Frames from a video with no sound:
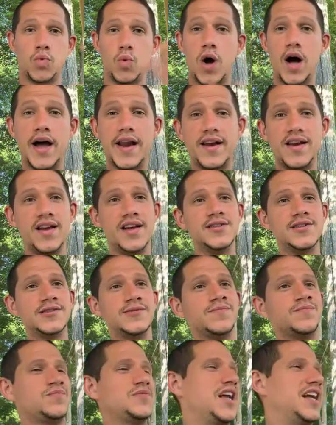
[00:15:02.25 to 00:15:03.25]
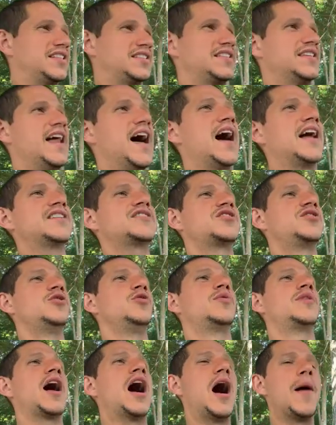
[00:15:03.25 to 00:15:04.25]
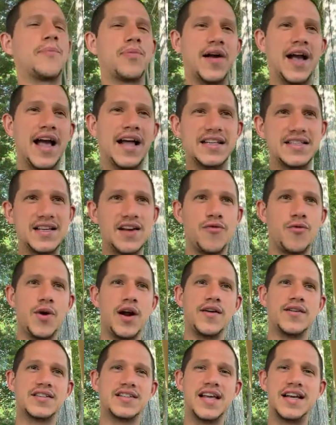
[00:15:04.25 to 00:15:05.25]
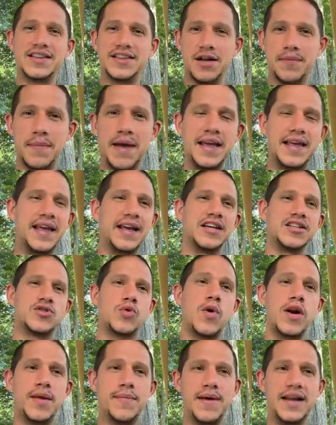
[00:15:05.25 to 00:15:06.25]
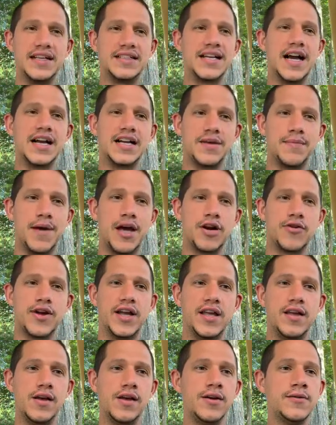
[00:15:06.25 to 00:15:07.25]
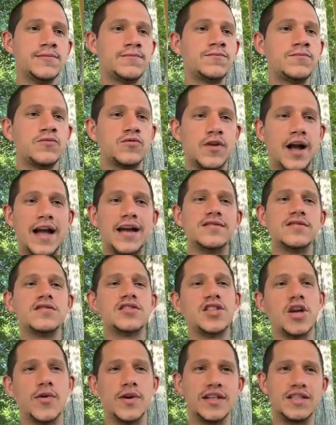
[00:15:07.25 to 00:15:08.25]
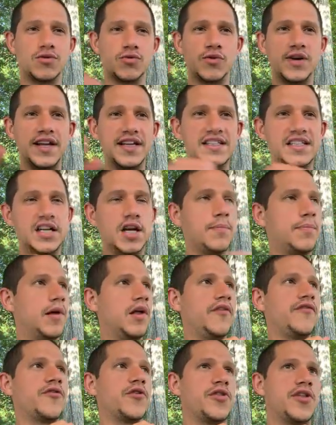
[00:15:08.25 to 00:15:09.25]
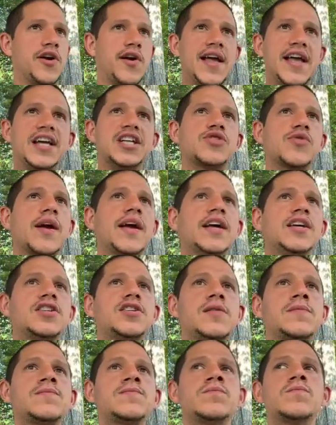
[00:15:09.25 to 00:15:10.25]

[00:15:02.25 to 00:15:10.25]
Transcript: One, it's not too comprehensive where it's like they're making a 20 minute documentary, right? So it's reasonable for their age range.